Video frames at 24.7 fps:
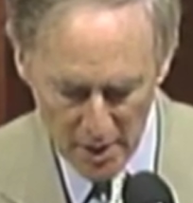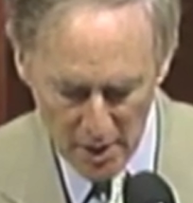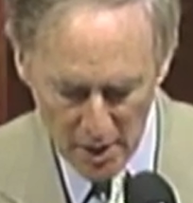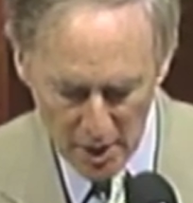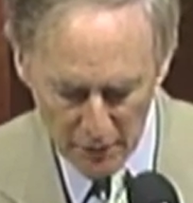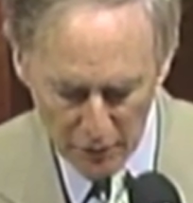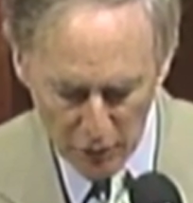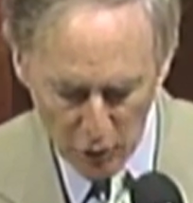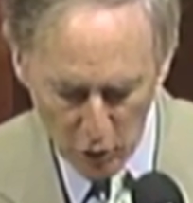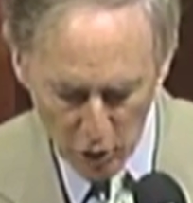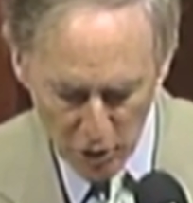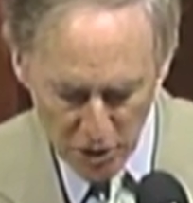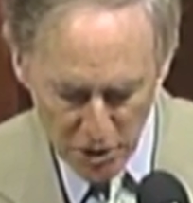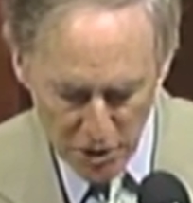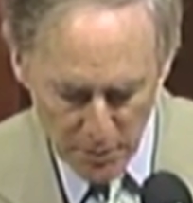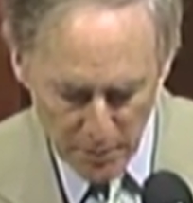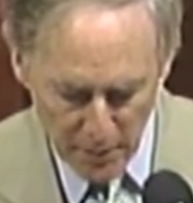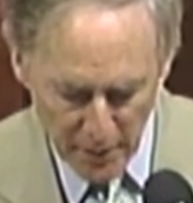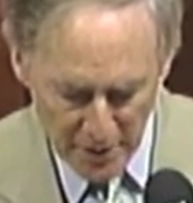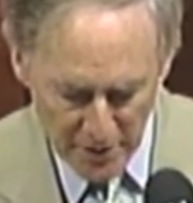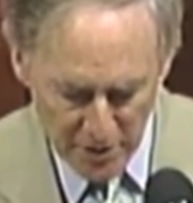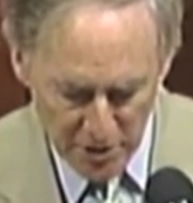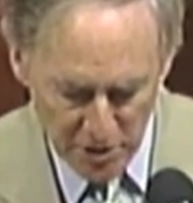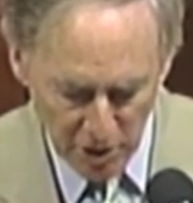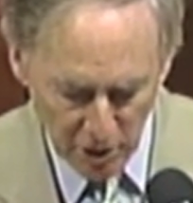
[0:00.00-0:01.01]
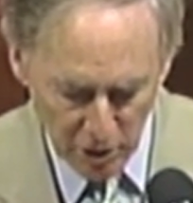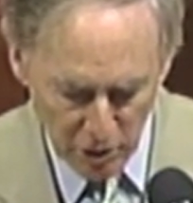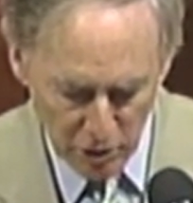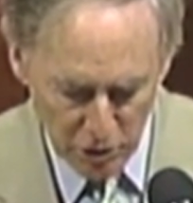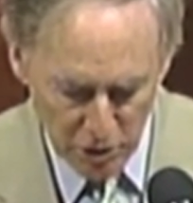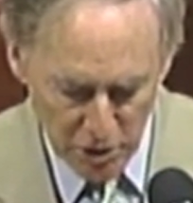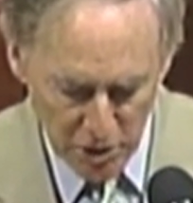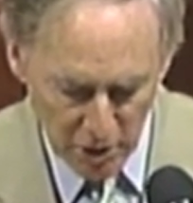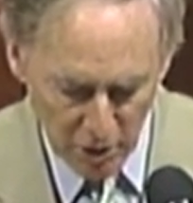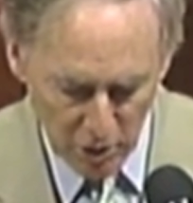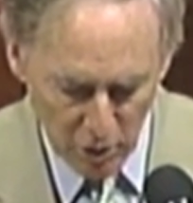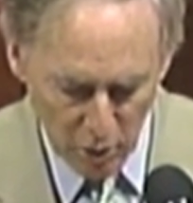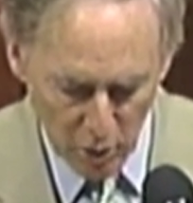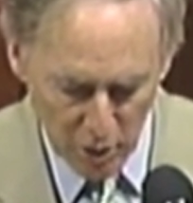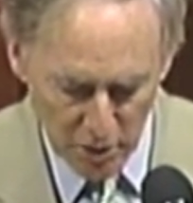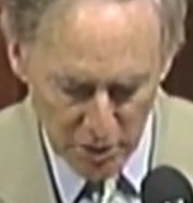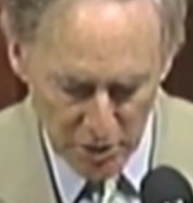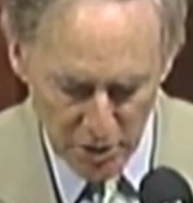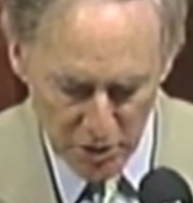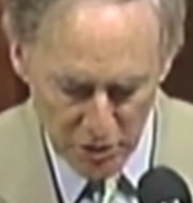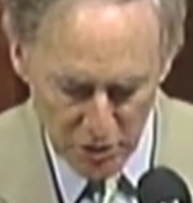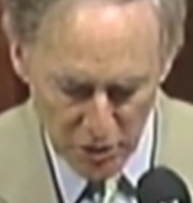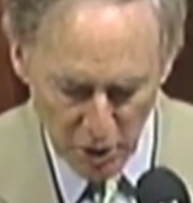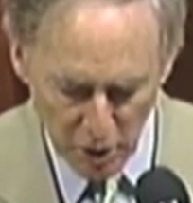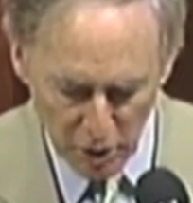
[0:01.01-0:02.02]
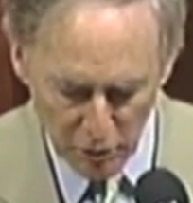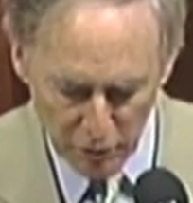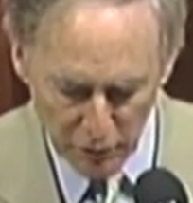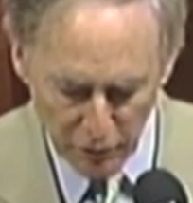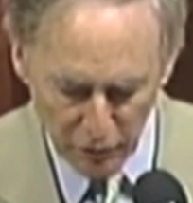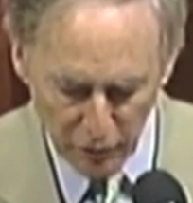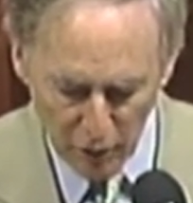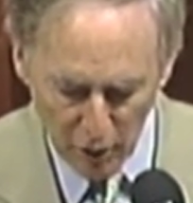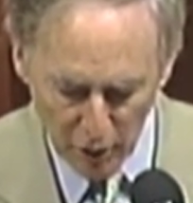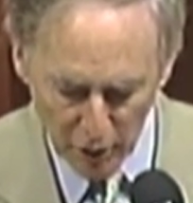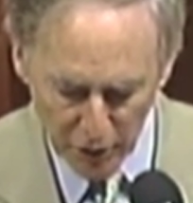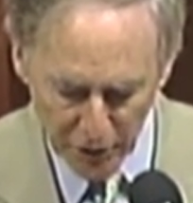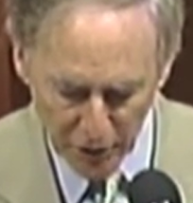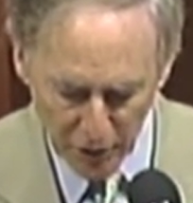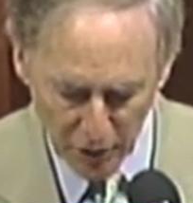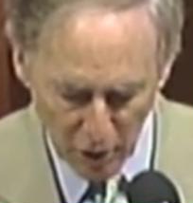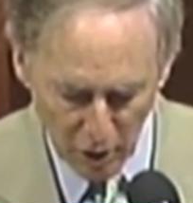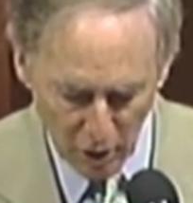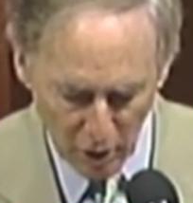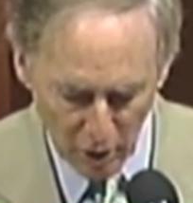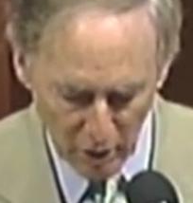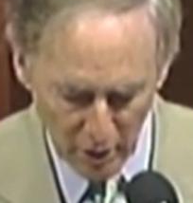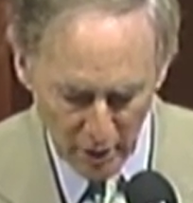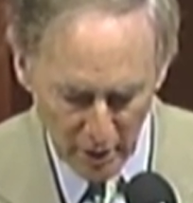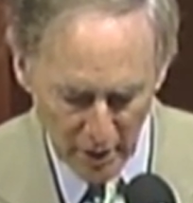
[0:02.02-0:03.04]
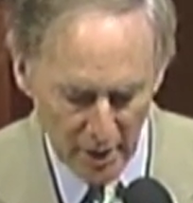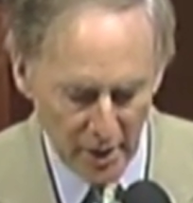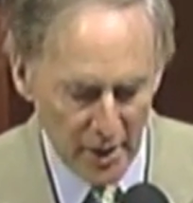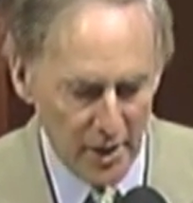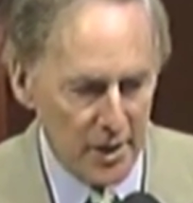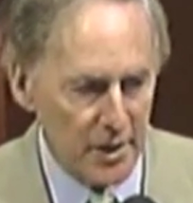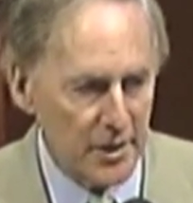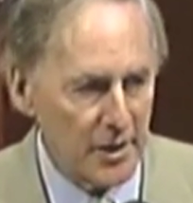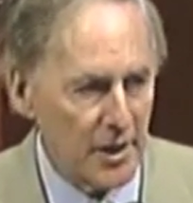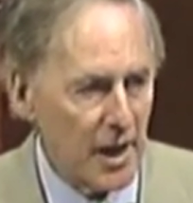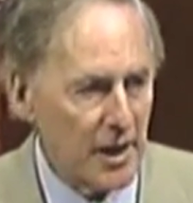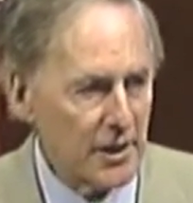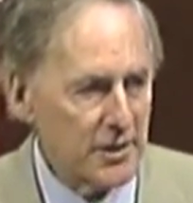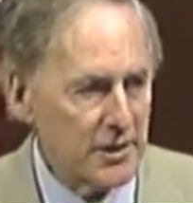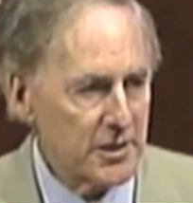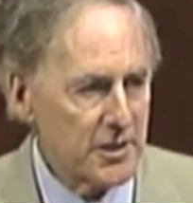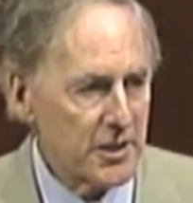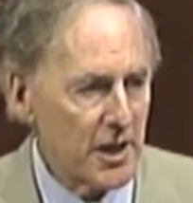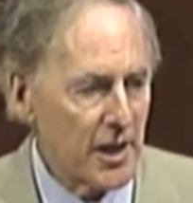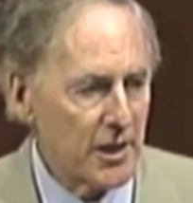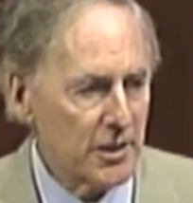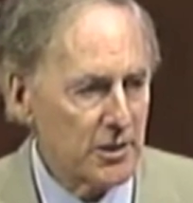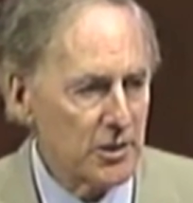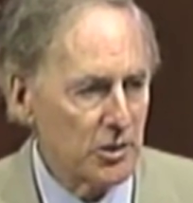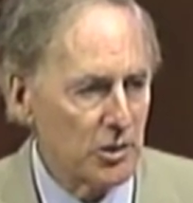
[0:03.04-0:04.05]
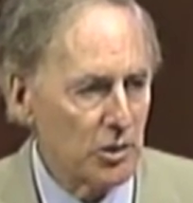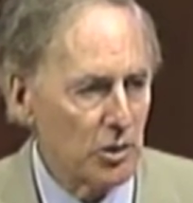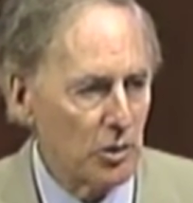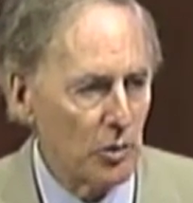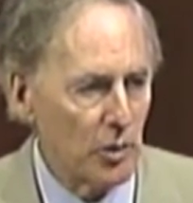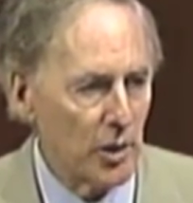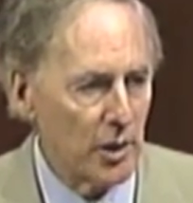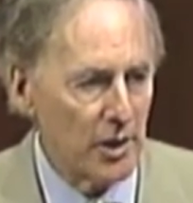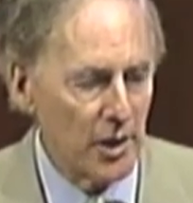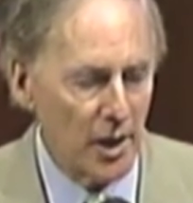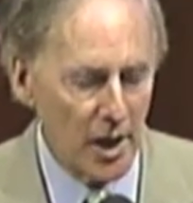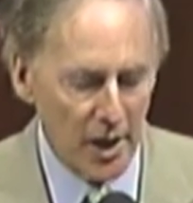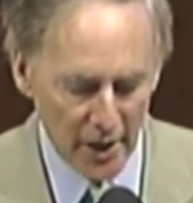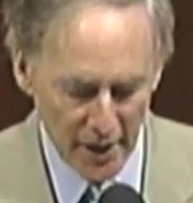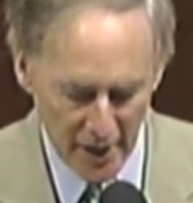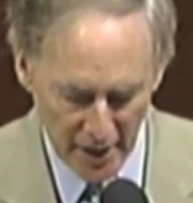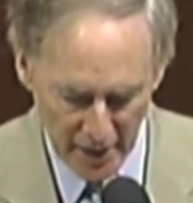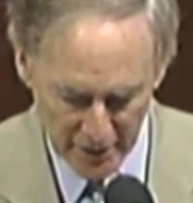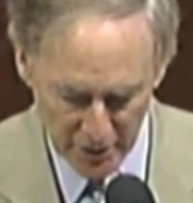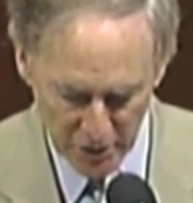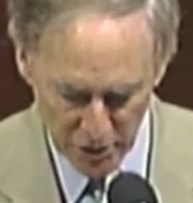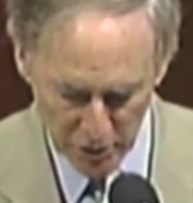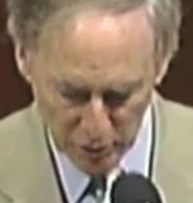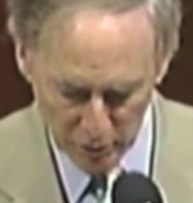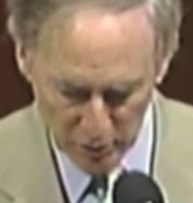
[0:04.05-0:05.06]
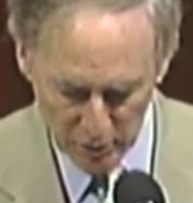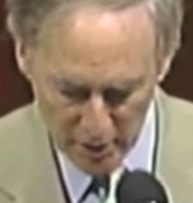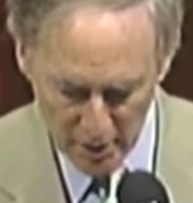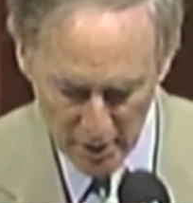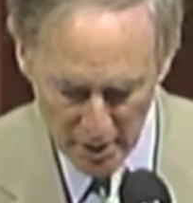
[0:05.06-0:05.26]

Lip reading: Of course, the best solution, is no default at all, not technical and not actual.